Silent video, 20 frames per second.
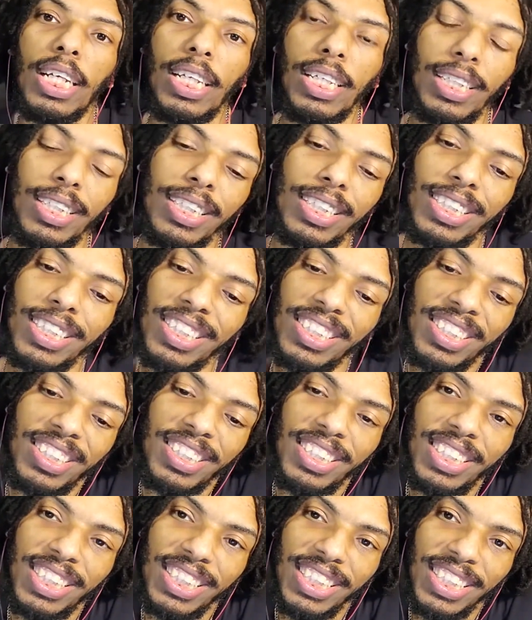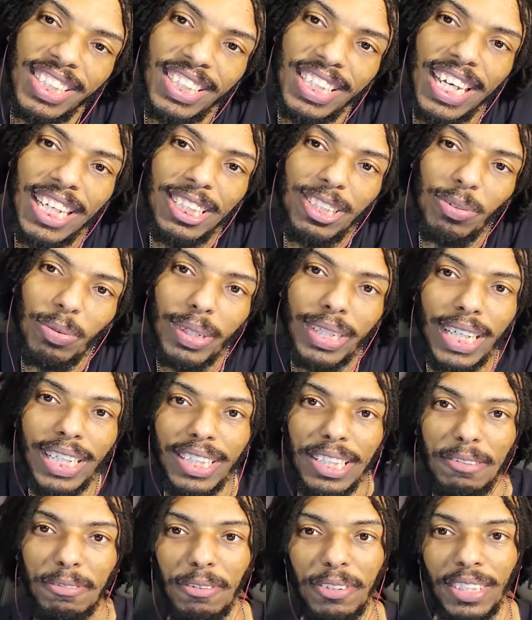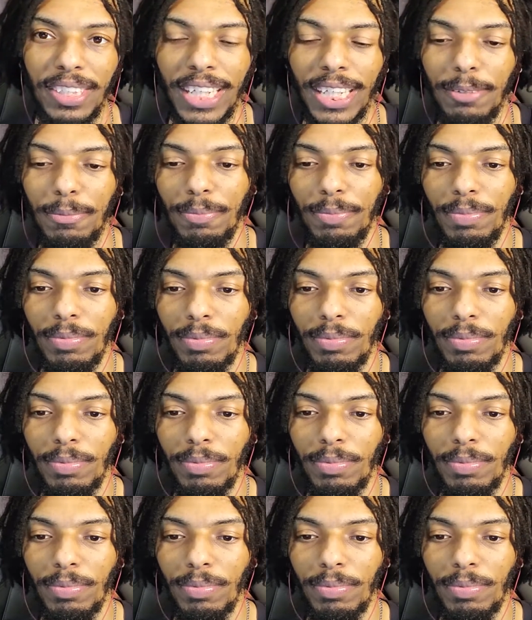It's not doing anything for you then.